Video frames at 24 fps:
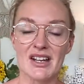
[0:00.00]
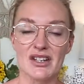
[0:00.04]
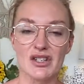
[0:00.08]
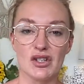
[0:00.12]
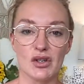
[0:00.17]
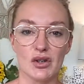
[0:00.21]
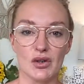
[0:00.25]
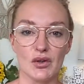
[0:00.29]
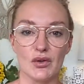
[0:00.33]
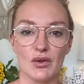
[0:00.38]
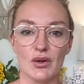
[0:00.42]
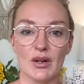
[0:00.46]

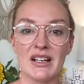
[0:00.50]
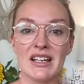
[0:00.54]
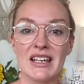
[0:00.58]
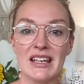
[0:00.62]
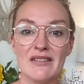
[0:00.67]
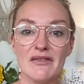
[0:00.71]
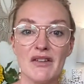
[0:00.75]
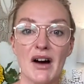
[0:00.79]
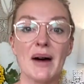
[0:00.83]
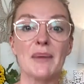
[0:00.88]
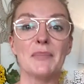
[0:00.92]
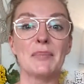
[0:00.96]
to
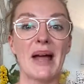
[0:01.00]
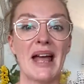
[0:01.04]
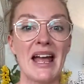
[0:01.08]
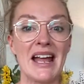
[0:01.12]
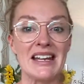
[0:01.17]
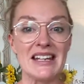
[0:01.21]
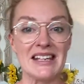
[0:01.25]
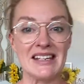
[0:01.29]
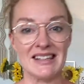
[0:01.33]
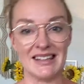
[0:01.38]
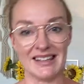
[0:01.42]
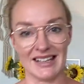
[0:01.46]
give up
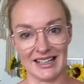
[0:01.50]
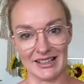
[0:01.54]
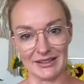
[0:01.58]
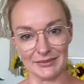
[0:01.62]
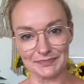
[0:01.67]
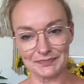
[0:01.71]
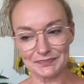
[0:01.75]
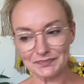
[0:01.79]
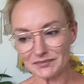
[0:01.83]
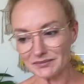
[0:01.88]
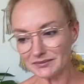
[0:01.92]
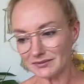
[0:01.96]

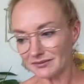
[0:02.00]
anything,